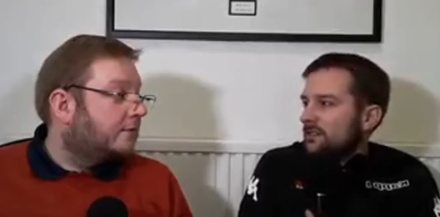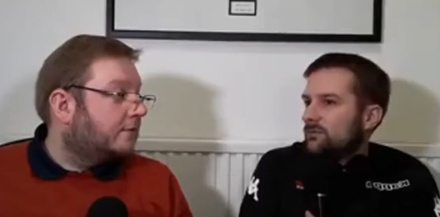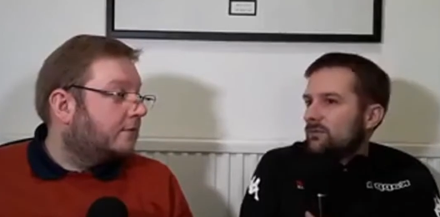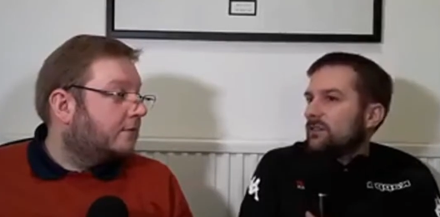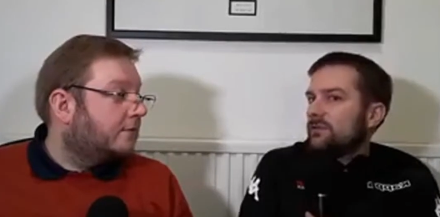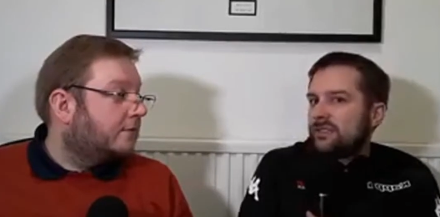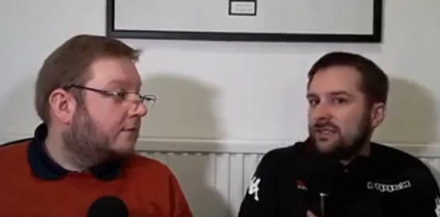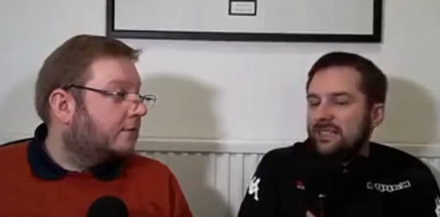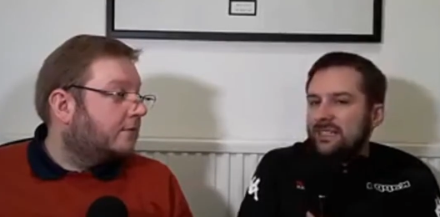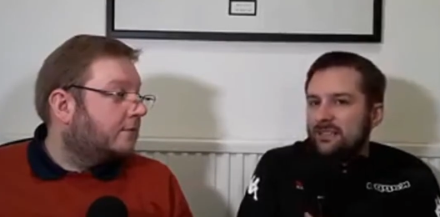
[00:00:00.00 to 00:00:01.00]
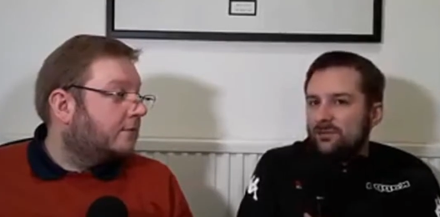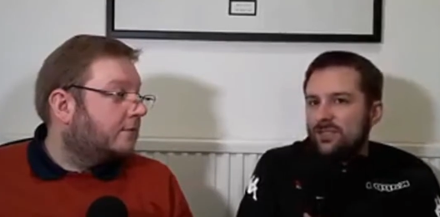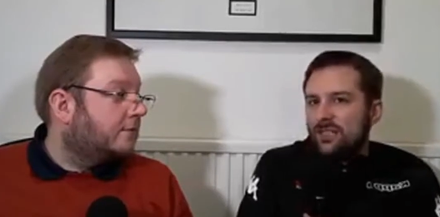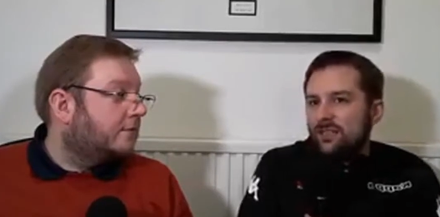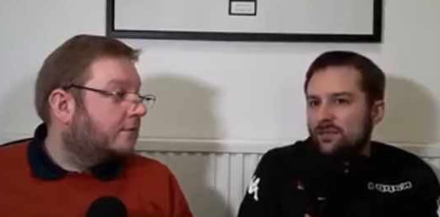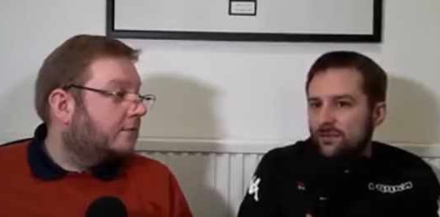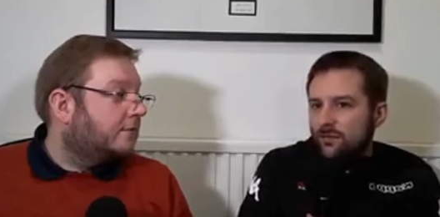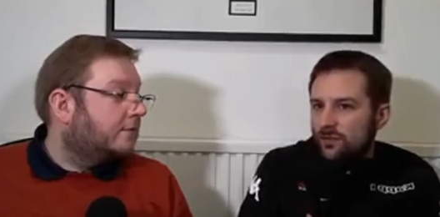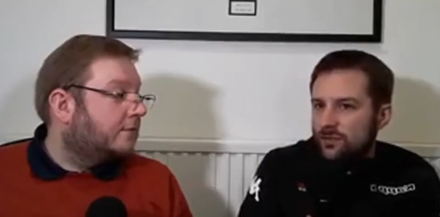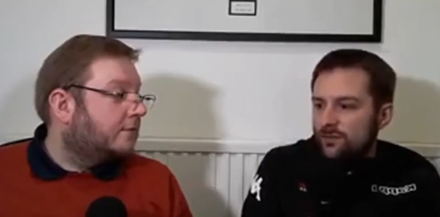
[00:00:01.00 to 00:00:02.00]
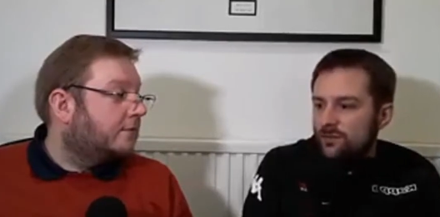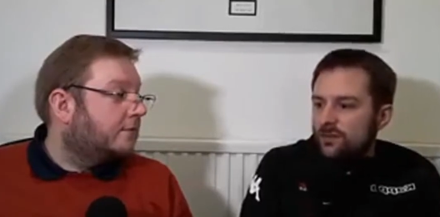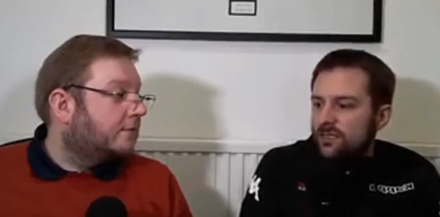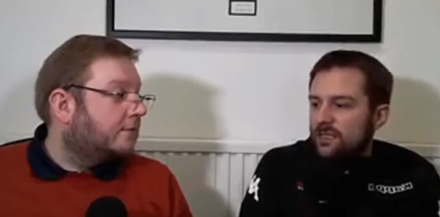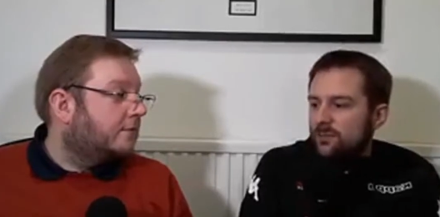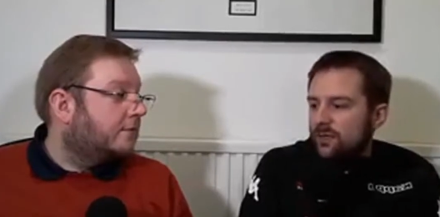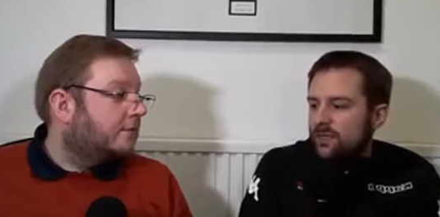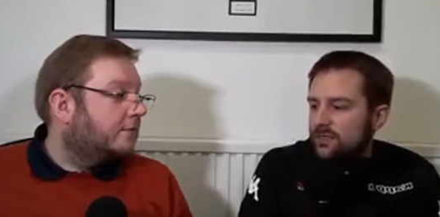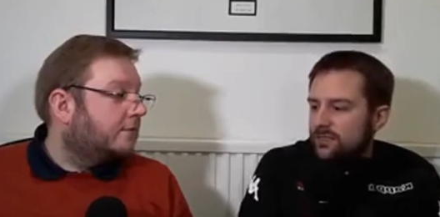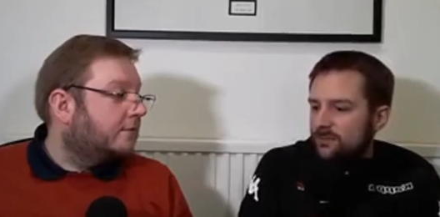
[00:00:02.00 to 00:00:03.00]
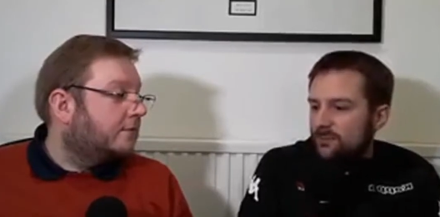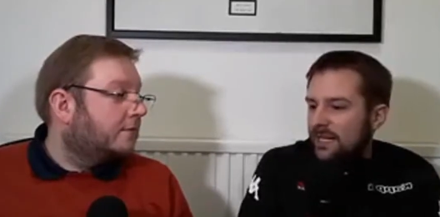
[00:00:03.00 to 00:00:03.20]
Speaker 1: You know, obviously Leeds themselves have lost a few key players.